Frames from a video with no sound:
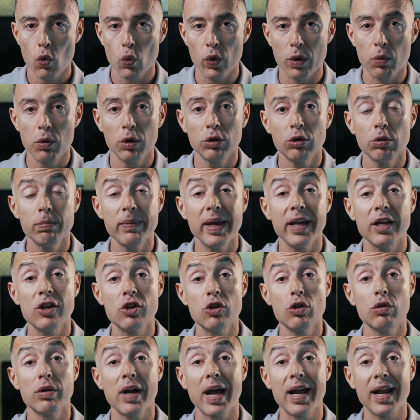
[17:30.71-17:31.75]
We want to make
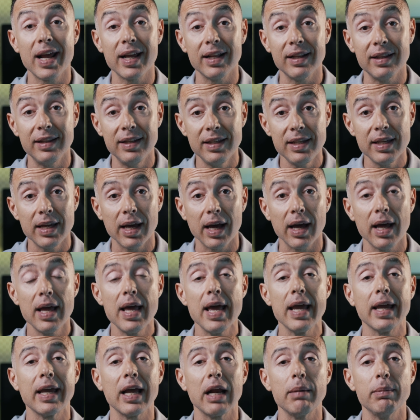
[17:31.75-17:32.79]
sure our idea
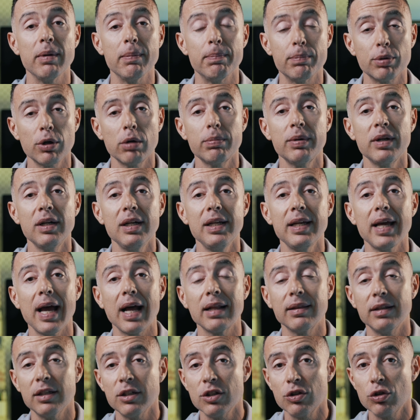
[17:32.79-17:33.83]
can be properly
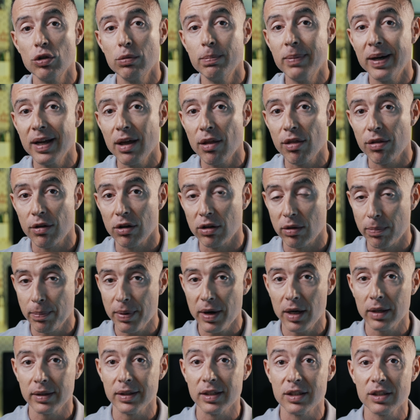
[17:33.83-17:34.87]
understood by a third
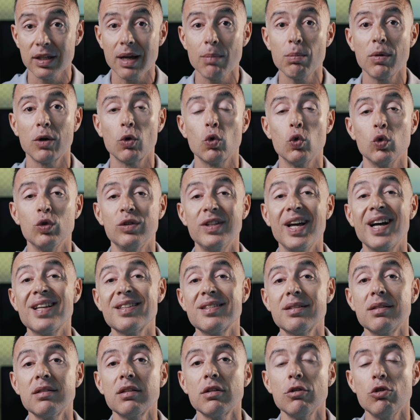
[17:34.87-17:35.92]
party, someone who
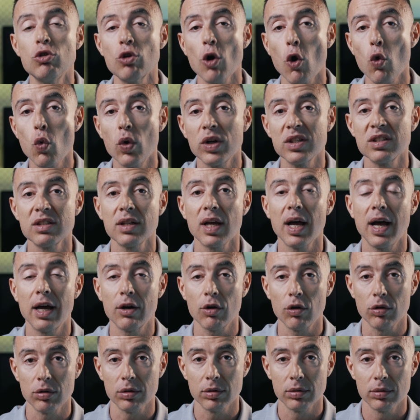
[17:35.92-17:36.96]
doesn't know us at
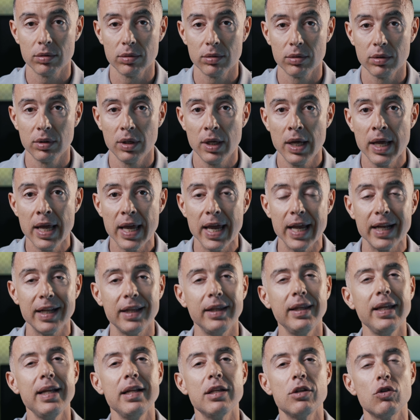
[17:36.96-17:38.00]
all. It
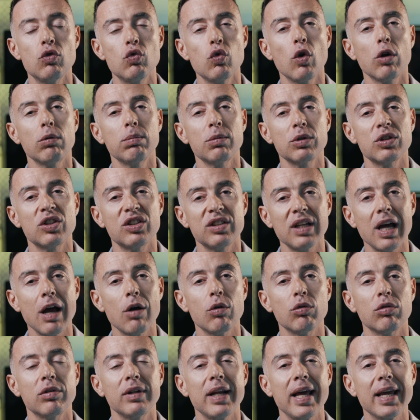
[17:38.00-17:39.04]
needs to almost
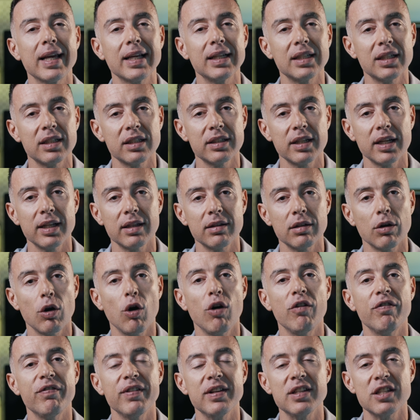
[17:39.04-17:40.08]
sound like a set
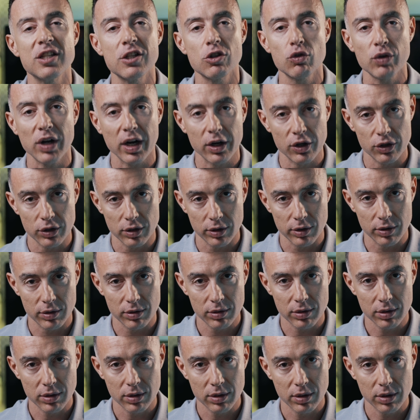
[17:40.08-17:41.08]
of instructions.